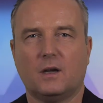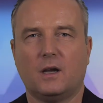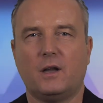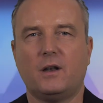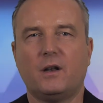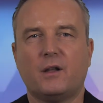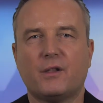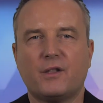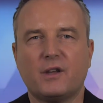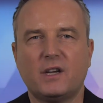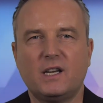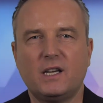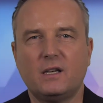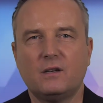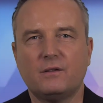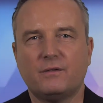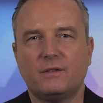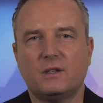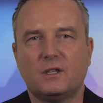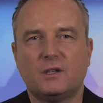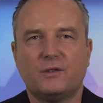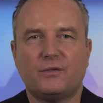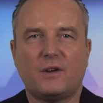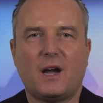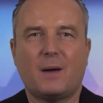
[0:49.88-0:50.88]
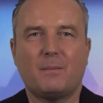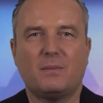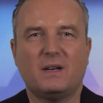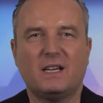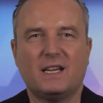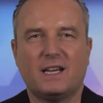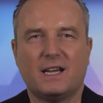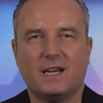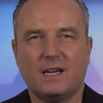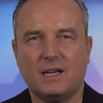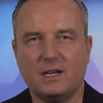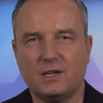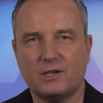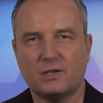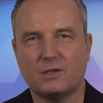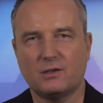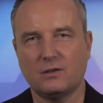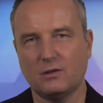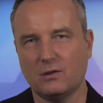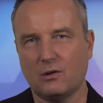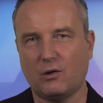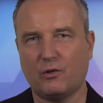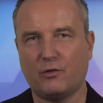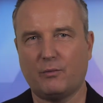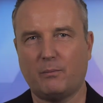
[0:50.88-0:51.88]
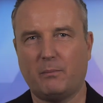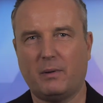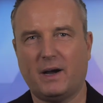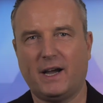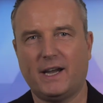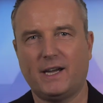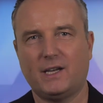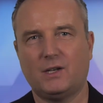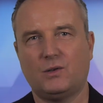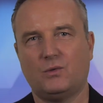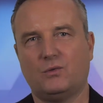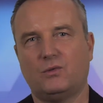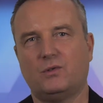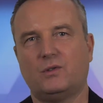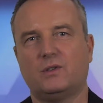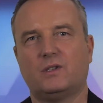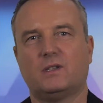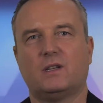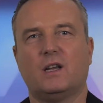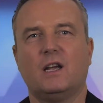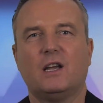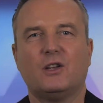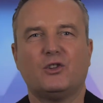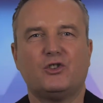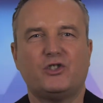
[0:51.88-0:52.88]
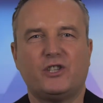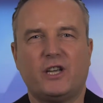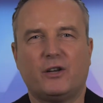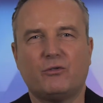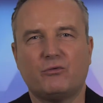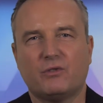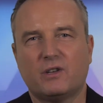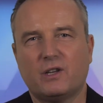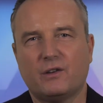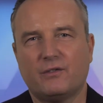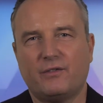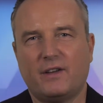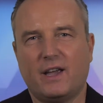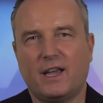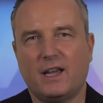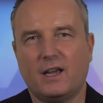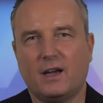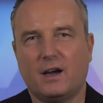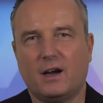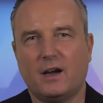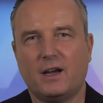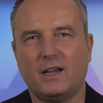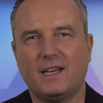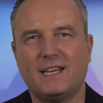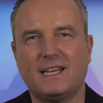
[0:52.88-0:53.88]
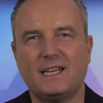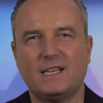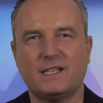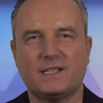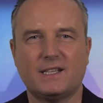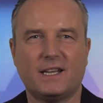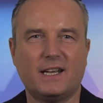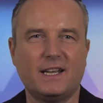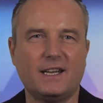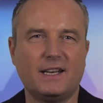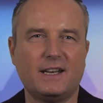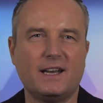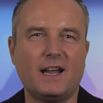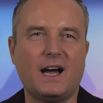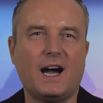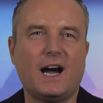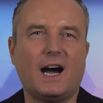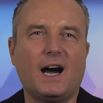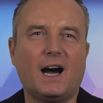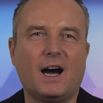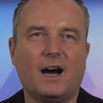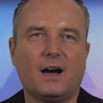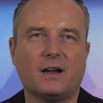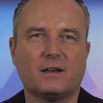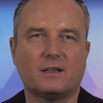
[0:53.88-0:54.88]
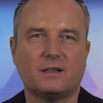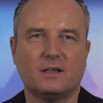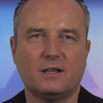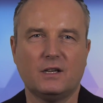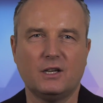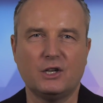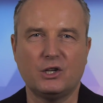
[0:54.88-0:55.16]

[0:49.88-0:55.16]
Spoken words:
Another innovative application of Baidu's generative AI is in art.